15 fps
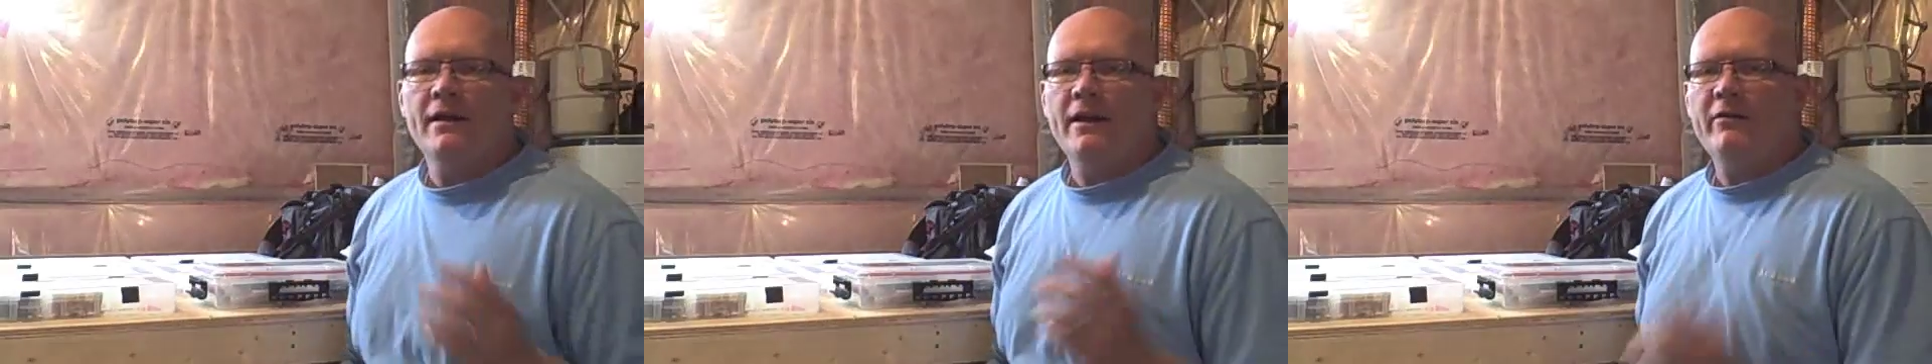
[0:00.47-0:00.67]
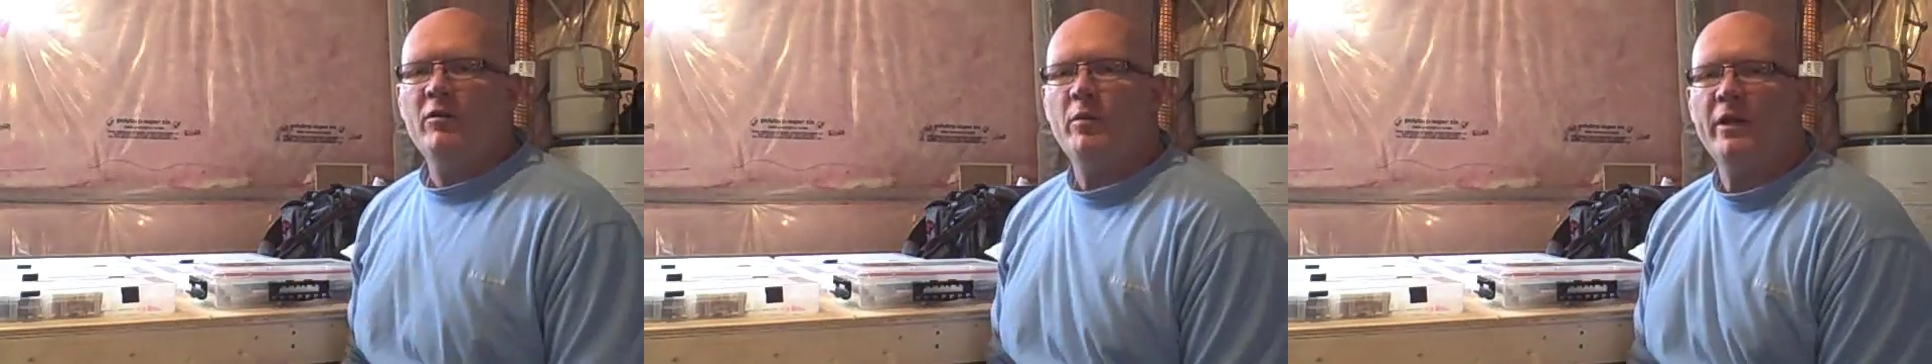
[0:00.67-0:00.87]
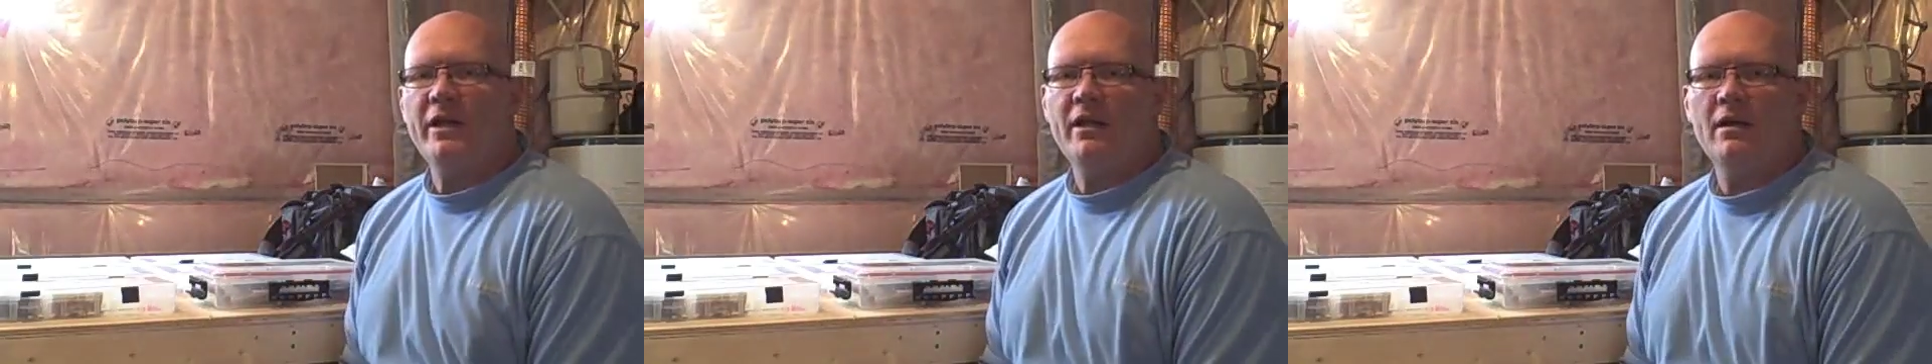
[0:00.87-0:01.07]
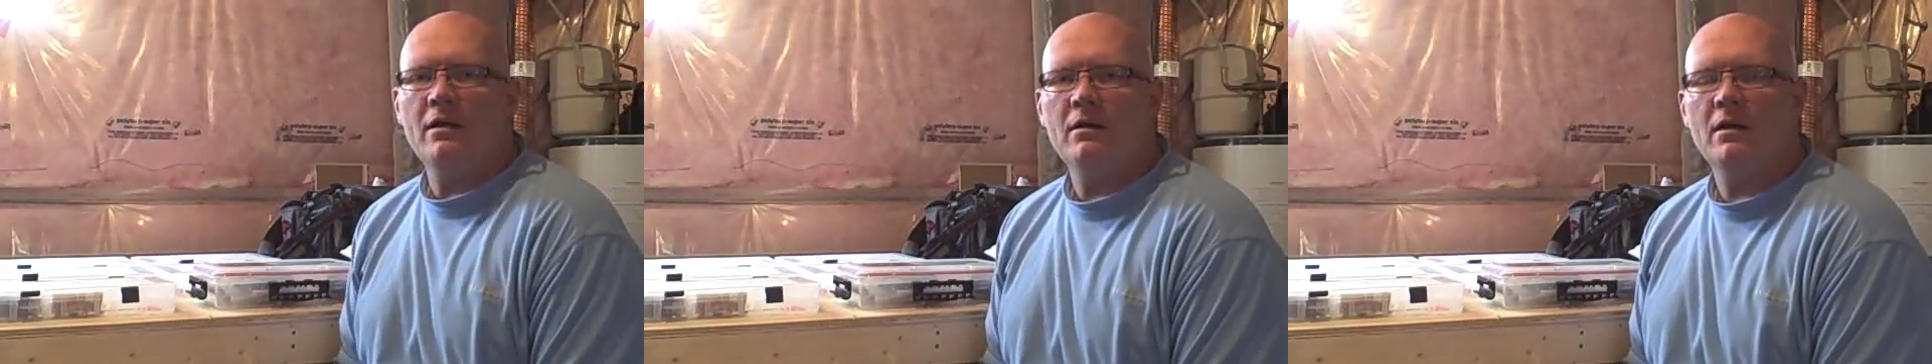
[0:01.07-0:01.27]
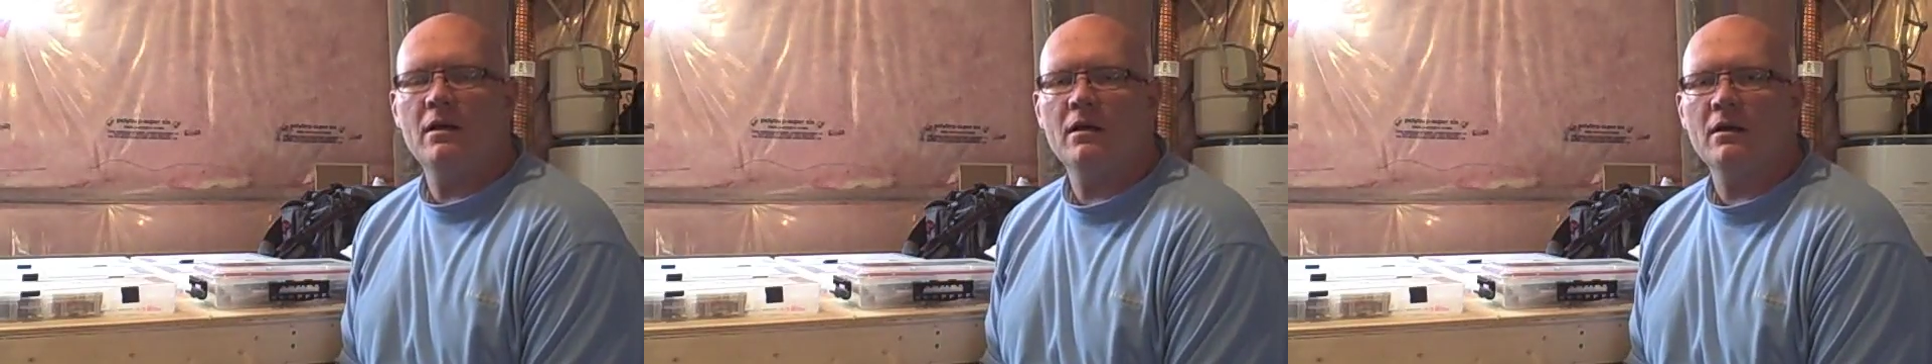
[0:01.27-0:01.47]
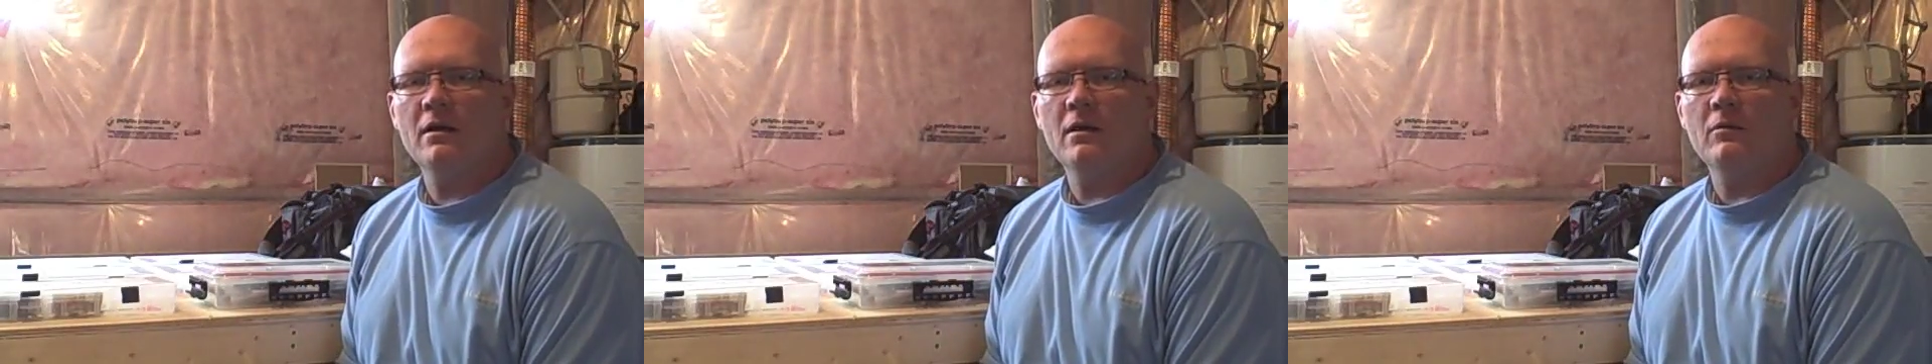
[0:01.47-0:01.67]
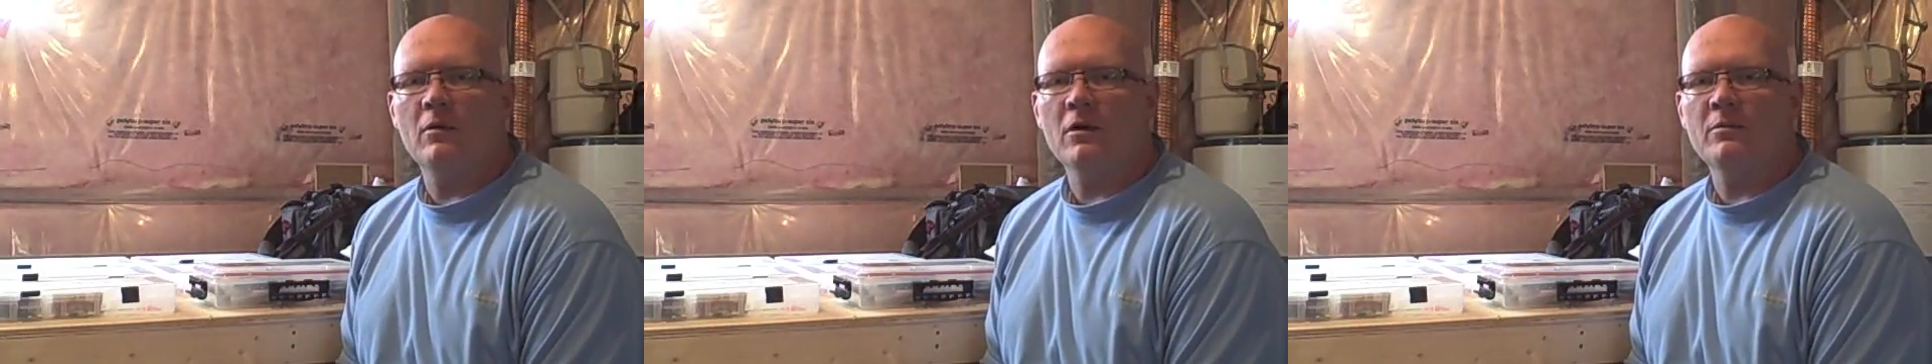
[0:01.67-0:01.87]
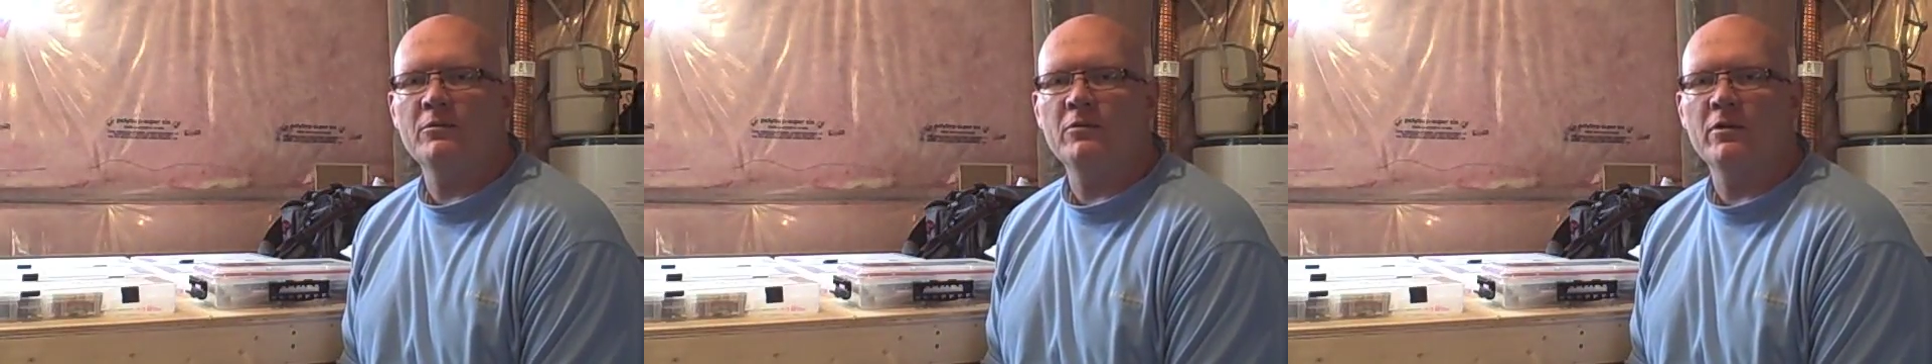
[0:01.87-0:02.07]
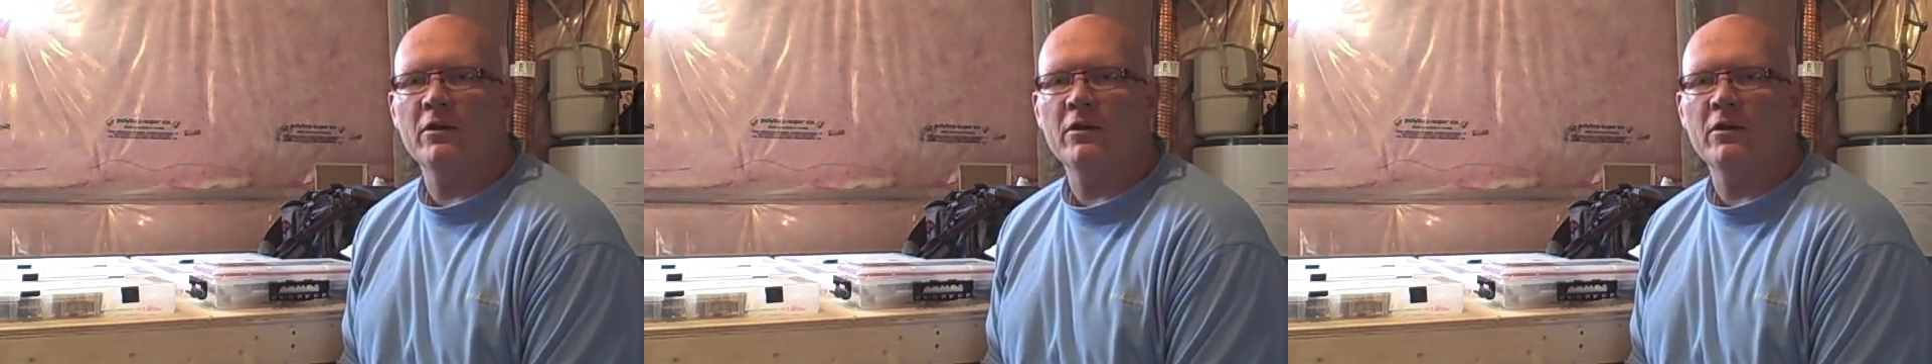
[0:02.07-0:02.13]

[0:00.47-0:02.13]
Hey everybody, welcome to